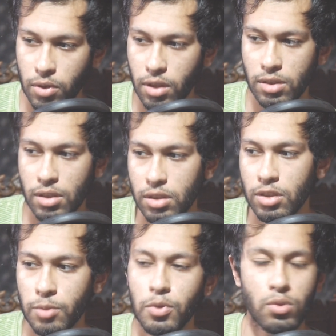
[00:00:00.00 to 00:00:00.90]
because this
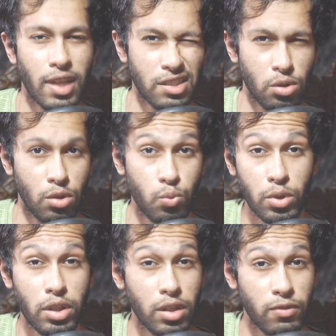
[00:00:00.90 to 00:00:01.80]
CPU is actually
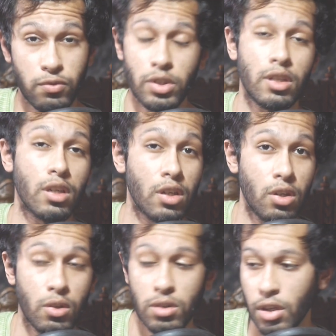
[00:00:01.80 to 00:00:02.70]
really freaking
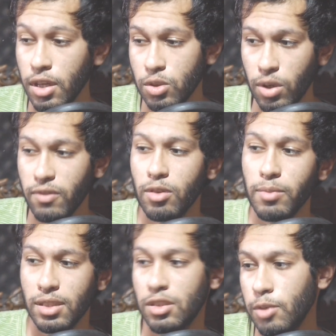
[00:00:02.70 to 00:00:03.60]
good. It's one of the
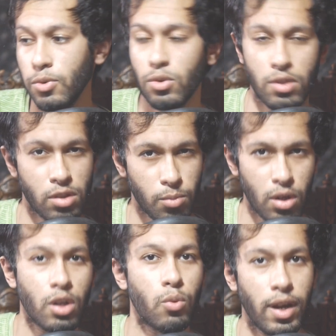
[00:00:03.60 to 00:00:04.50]
best CPUs on the
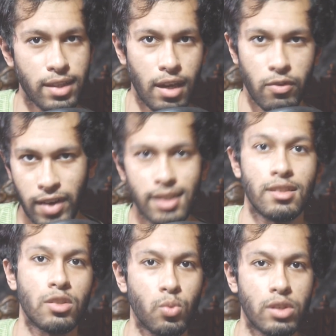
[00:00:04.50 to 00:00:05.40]
market right now,
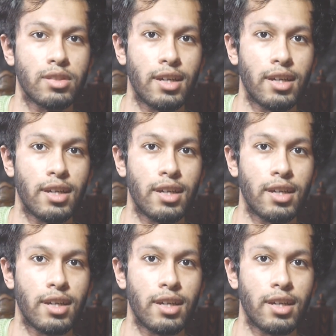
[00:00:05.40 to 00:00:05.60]
fastest ones